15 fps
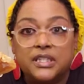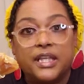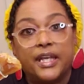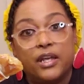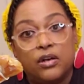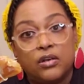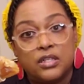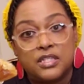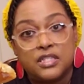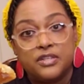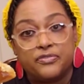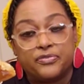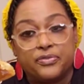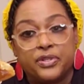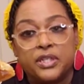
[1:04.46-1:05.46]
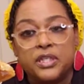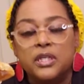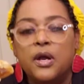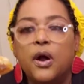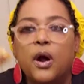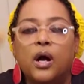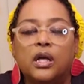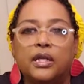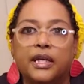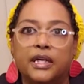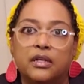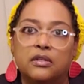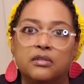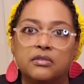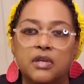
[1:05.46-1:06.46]
they are different.
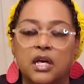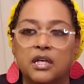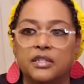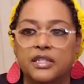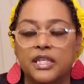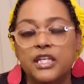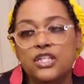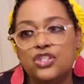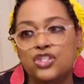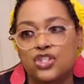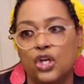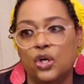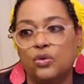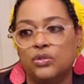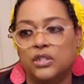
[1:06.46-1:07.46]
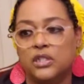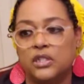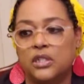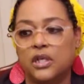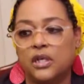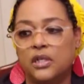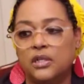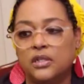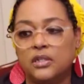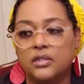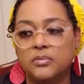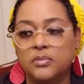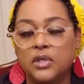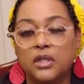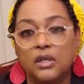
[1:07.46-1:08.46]
Now, these Jonah
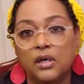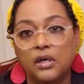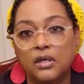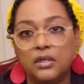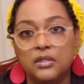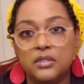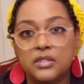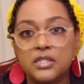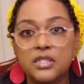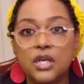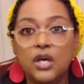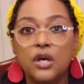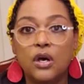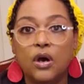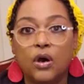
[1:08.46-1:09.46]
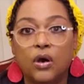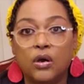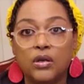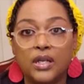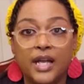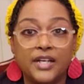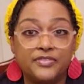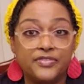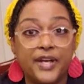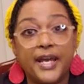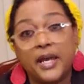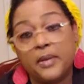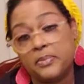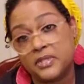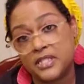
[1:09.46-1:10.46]
claws are like for
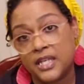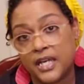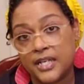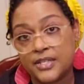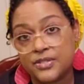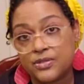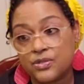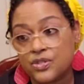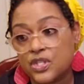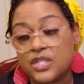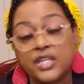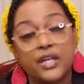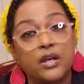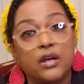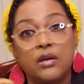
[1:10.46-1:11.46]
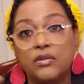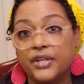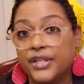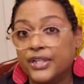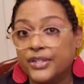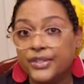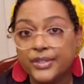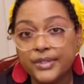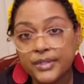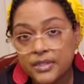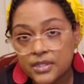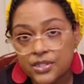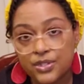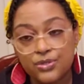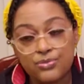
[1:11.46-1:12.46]
appetizers. They're already
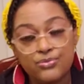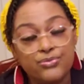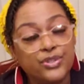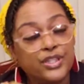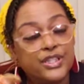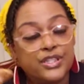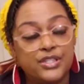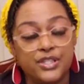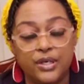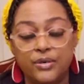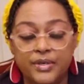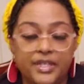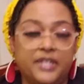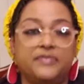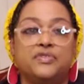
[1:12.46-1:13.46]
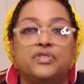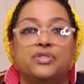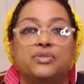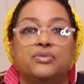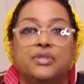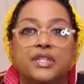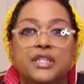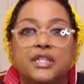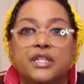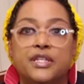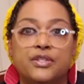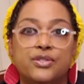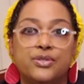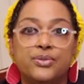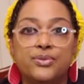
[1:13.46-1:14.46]
cooked. You really don't have to do
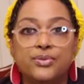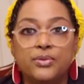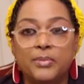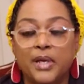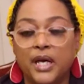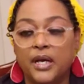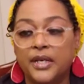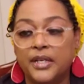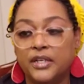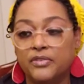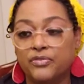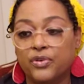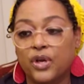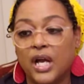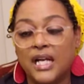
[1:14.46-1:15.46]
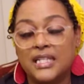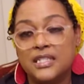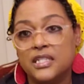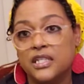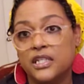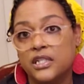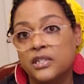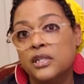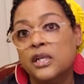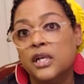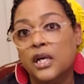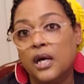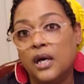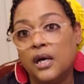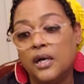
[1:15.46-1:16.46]
anything to them. However, I did
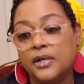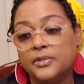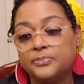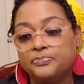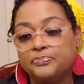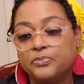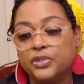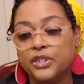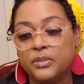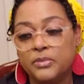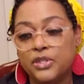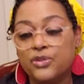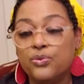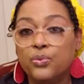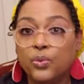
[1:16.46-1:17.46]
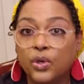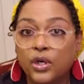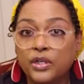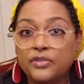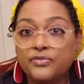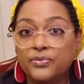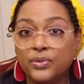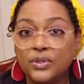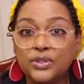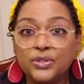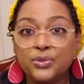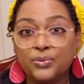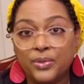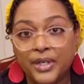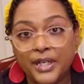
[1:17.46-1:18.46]
put them in the water for a
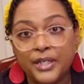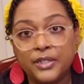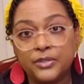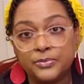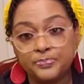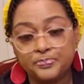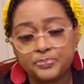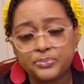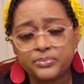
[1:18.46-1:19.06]
little while